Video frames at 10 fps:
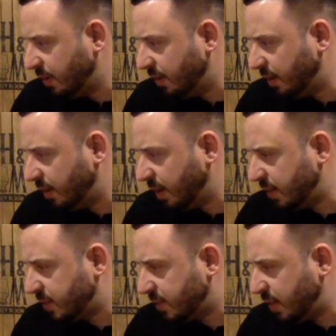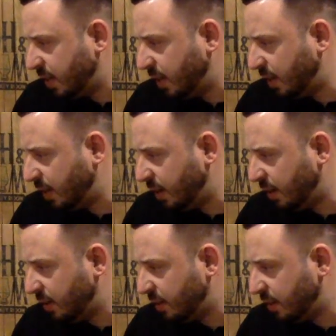Uh, let's
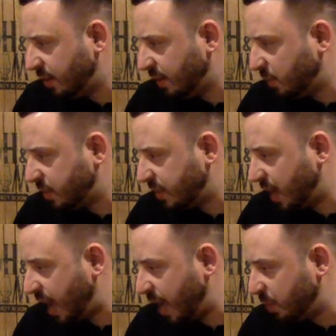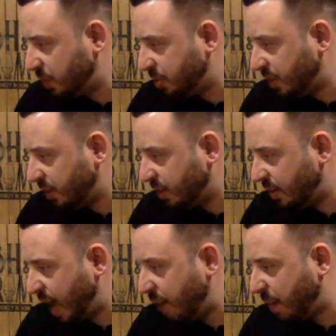see. Everyone saying hi to each
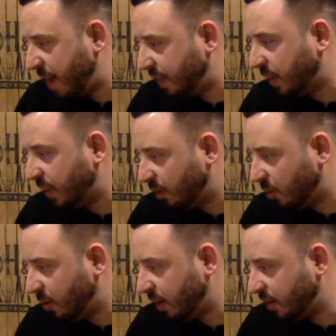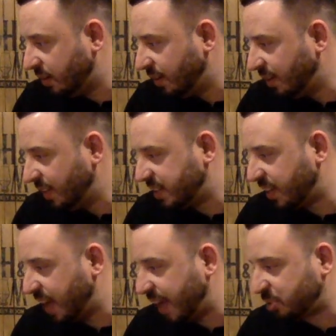other. I'd buy the Glengoyne. That's
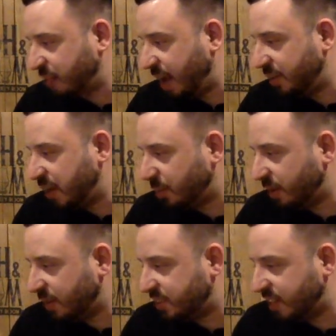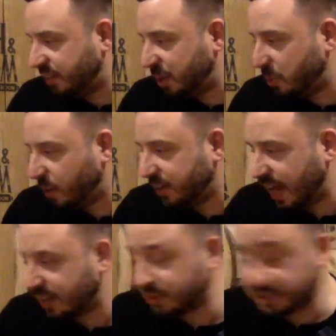a nice round number of seventy-one dollars.